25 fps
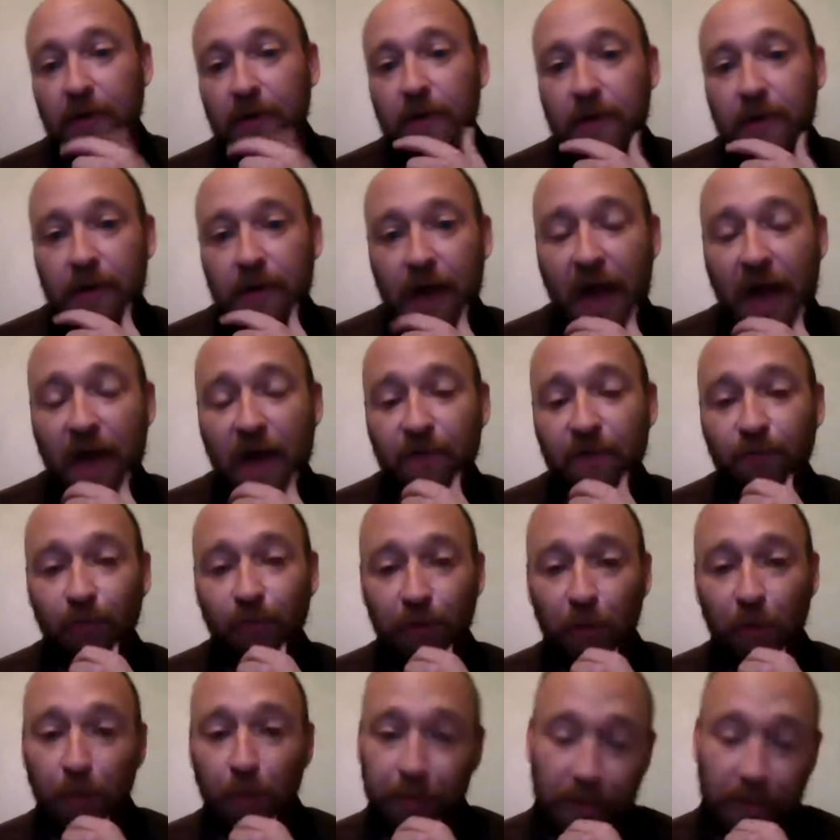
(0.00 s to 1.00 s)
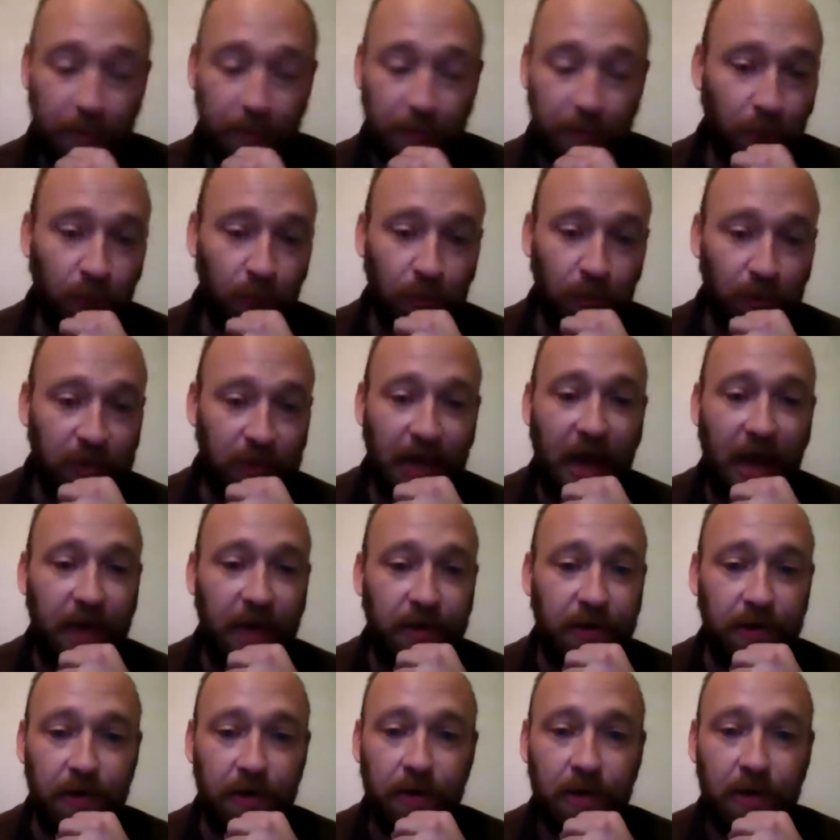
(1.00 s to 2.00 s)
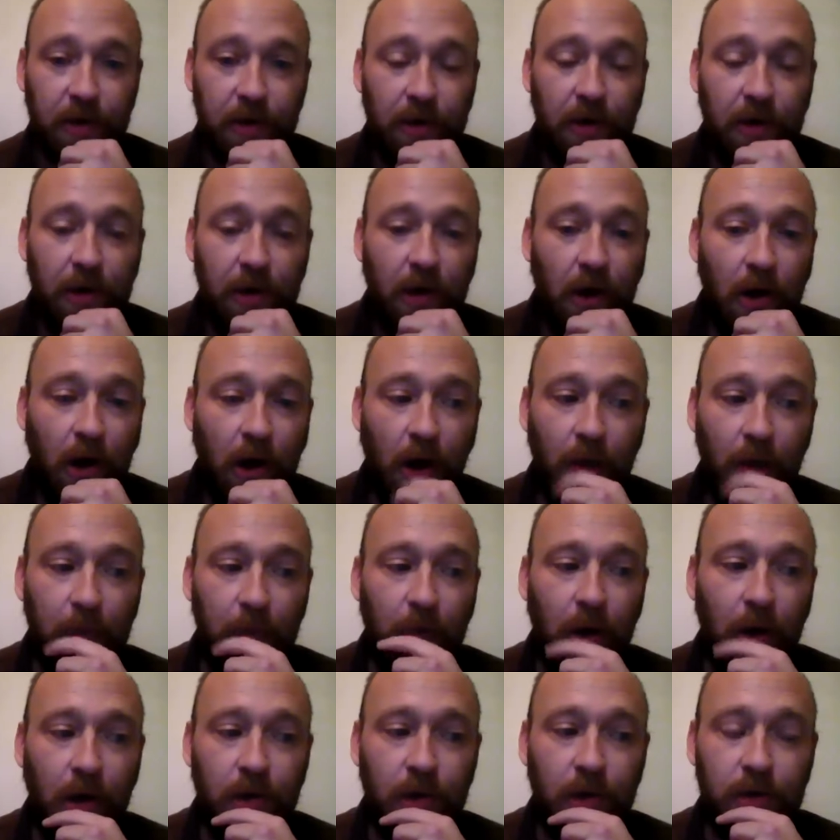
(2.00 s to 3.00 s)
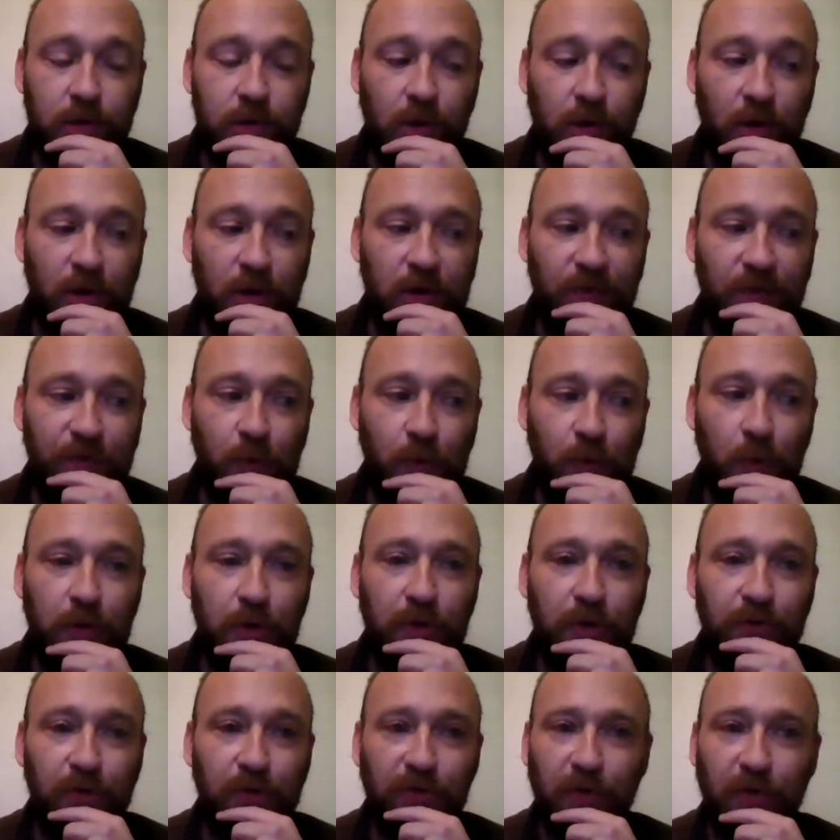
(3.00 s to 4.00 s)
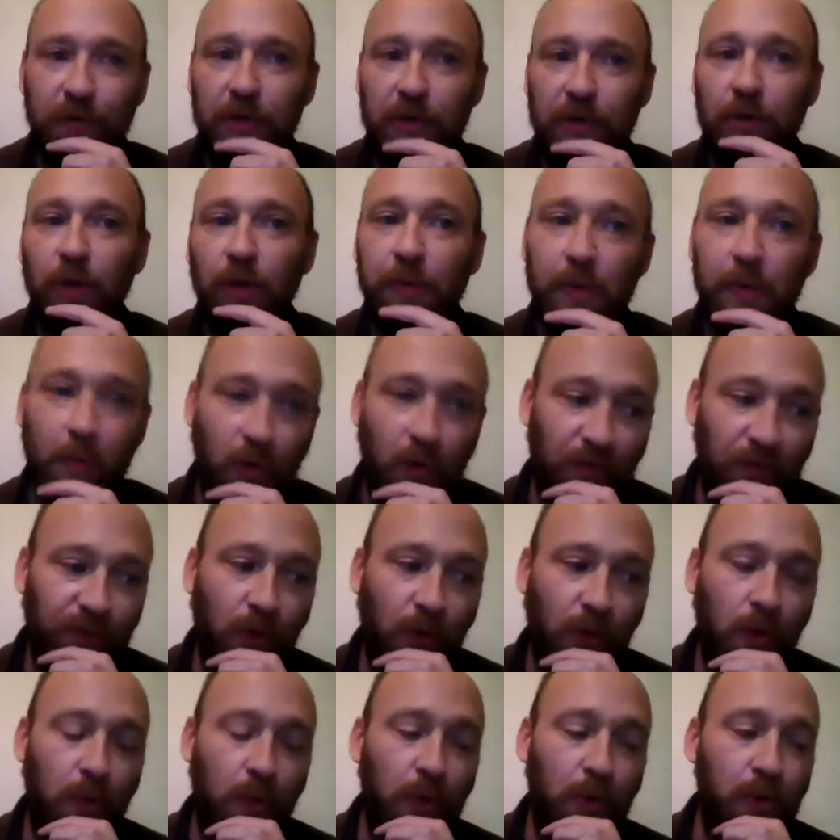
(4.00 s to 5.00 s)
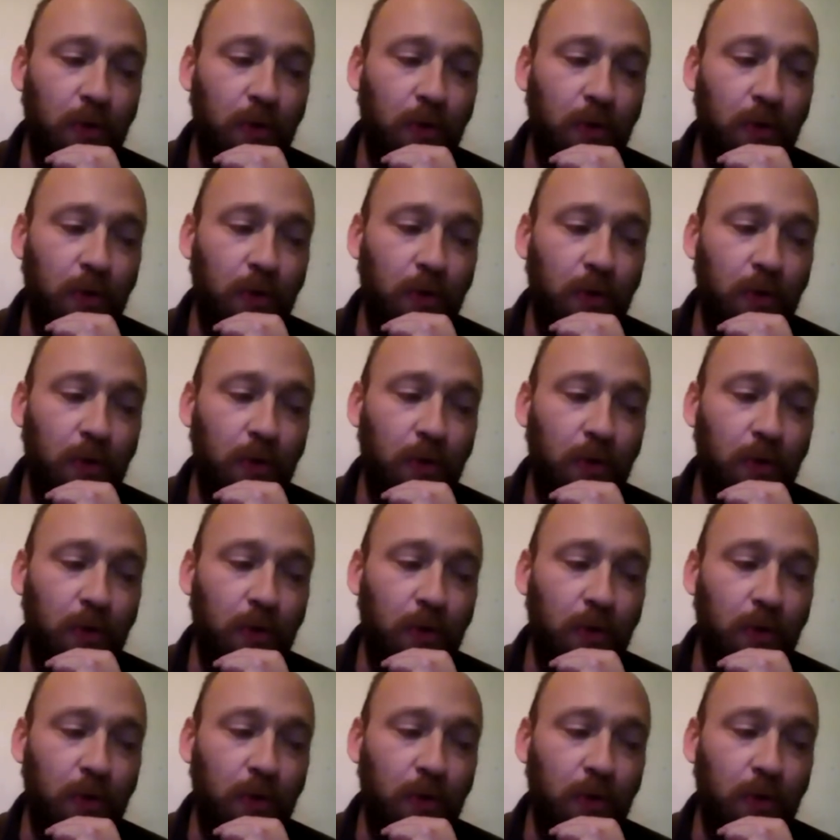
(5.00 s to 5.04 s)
Have real people look at it. If you want to do something a little bit more formal,